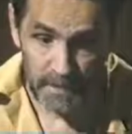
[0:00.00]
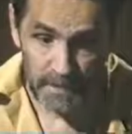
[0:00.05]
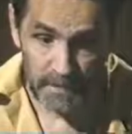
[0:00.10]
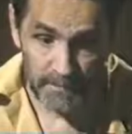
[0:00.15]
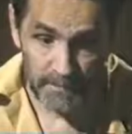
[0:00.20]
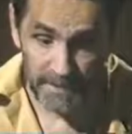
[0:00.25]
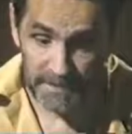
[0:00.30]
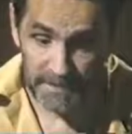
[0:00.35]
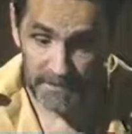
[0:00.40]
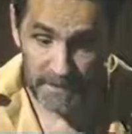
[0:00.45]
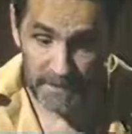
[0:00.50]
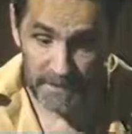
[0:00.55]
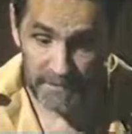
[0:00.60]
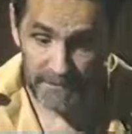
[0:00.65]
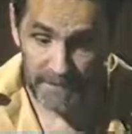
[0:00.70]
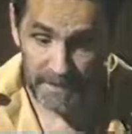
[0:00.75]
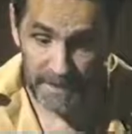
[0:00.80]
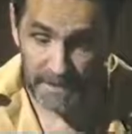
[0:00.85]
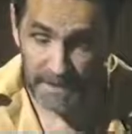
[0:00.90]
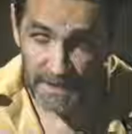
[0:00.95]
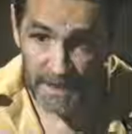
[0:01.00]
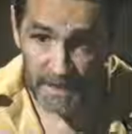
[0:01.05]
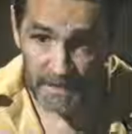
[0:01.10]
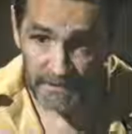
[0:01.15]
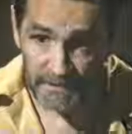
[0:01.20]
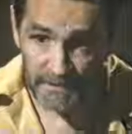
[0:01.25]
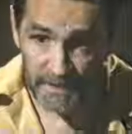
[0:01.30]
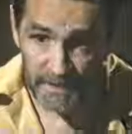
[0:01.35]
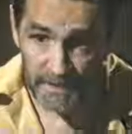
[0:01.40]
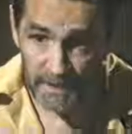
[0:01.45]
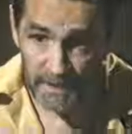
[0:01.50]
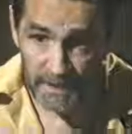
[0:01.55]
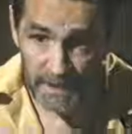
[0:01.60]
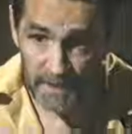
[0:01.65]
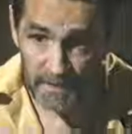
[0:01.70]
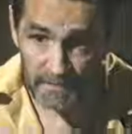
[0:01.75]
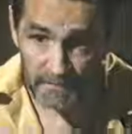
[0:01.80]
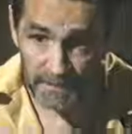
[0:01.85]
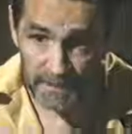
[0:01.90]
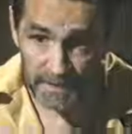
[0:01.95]
Best way to find it out is find it
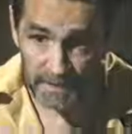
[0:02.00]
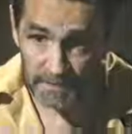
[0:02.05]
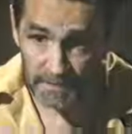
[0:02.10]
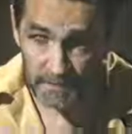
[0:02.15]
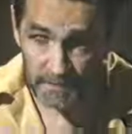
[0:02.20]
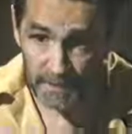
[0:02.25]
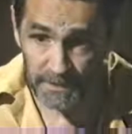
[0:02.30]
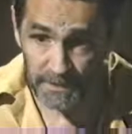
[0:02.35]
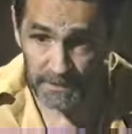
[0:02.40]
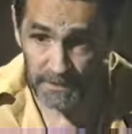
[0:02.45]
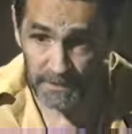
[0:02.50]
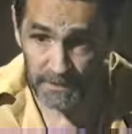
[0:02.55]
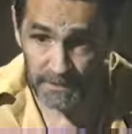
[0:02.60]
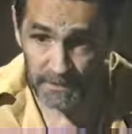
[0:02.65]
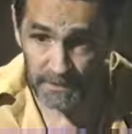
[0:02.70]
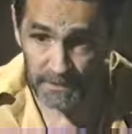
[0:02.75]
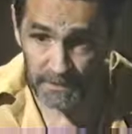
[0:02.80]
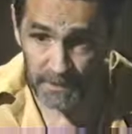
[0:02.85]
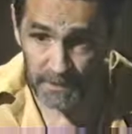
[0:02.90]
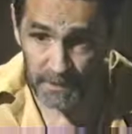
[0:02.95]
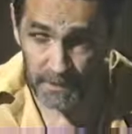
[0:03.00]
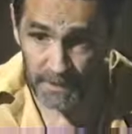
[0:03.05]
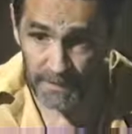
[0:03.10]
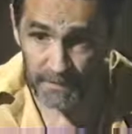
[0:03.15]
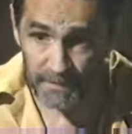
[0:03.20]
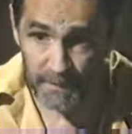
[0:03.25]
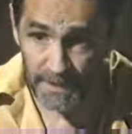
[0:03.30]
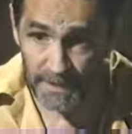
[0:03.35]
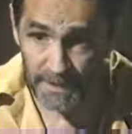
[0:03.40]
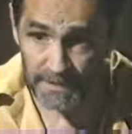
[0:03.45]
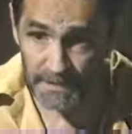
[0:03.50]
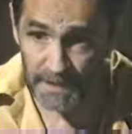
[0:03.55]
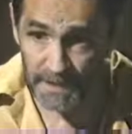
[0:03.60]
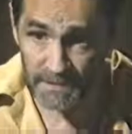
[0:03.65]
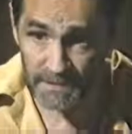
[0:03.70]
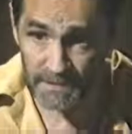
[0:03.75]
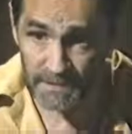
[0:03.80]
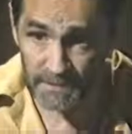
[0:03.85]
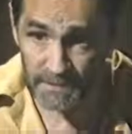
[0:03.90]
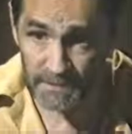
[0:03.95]
out, man. The way you do. You know, everybody's got to
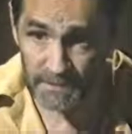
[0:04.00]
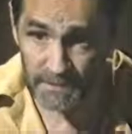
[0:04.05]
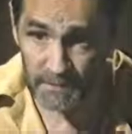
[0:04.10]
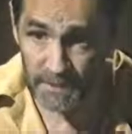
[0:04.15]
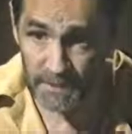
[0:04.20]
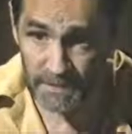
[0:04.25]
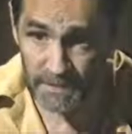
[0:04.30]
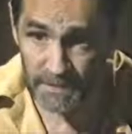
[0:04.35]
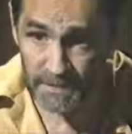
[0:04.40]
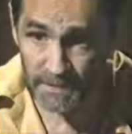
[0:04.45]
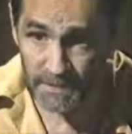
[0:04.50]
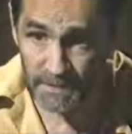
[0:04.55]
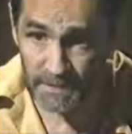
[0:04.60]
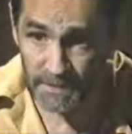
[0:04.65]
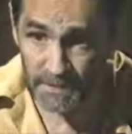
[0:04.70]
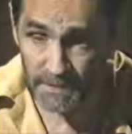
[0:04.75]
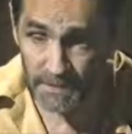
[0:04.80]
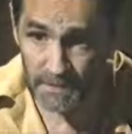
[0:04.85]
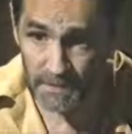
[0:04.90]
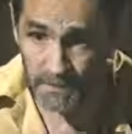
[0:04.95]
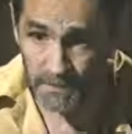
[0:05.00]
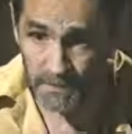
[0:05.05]
do it the way they do it, you know.